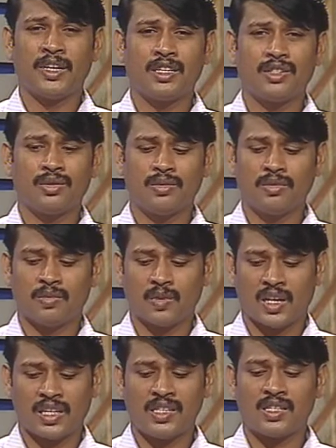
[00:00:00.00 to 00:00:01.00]
to
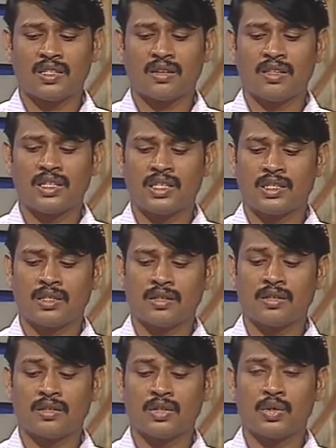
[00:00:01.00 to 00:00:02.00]
uninstall these
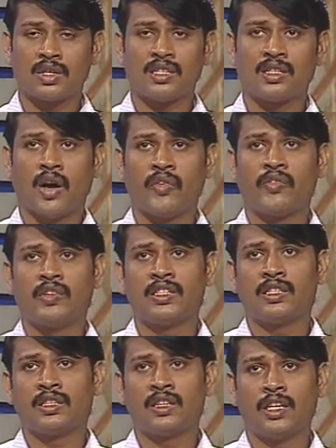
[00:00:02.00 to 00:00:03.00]
useless
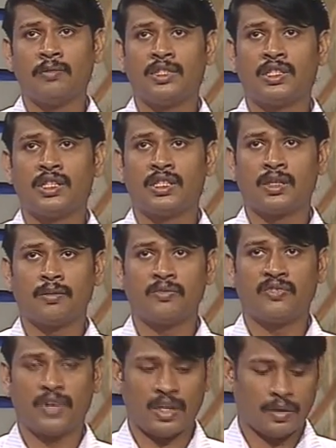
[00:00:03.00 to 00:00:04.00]
softwares and keep the system free.